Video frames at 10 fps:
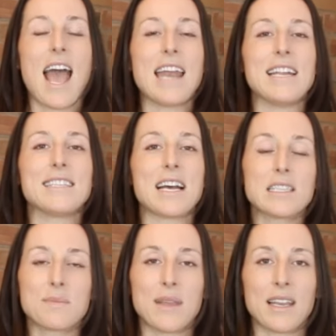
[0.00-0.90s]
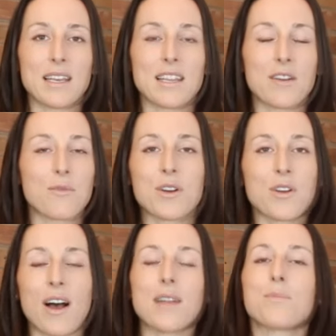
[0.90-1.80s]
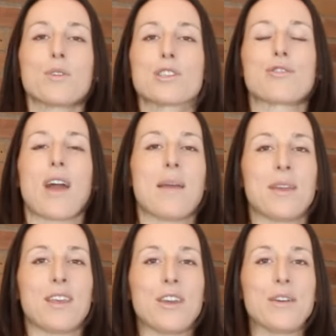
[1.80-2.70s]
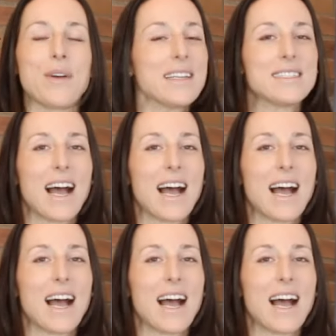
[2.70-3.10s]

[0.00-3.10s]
And it does mean that we're not prescribing you a